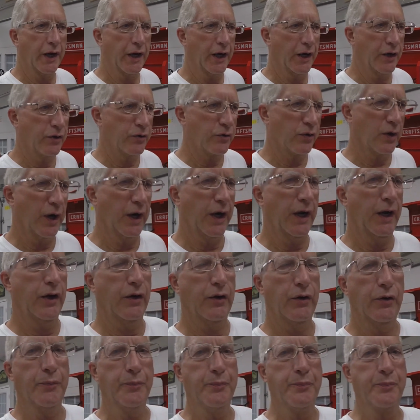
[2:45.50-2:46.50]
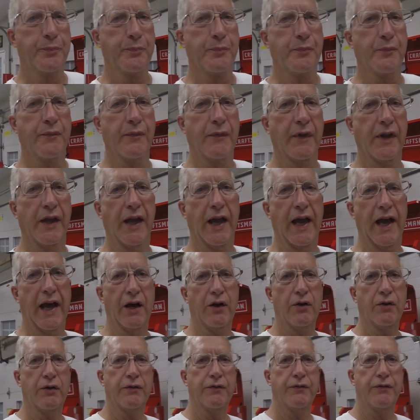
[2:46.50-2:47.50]
air dryer
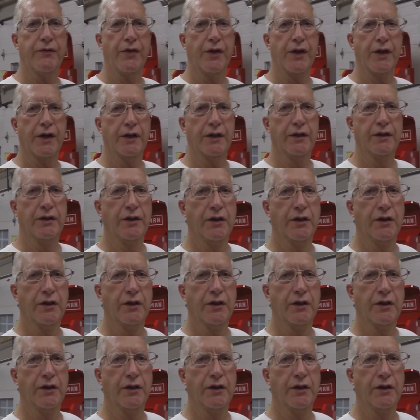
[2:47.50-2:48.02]
out of the